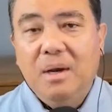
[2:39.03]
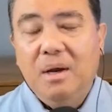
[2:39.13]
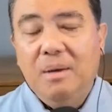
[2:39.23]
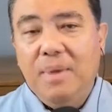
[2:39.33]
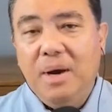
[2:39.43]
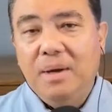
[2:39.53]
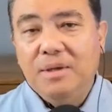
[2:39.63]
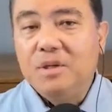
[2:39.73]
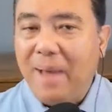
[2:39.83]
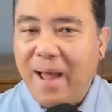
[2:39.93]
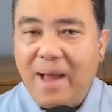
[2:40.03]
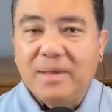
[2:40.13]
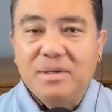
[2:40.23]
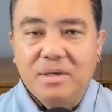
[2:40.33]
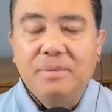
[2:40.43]
among
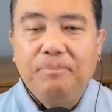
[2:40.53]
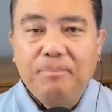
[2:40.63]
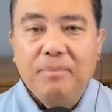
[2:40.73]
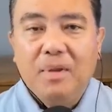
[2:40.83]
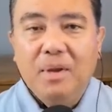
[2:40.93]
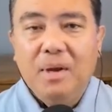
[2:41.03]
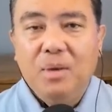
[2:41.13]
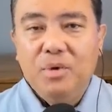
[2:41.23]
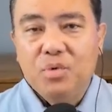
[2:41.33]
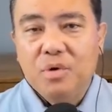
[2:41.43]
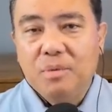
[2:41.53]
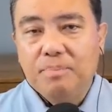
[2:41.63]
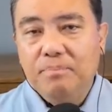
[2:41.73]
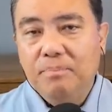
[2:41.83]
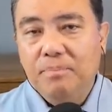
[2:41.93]
SPACs, which were
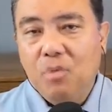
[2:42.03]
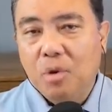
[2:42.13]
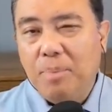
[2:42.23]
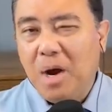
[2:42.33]
more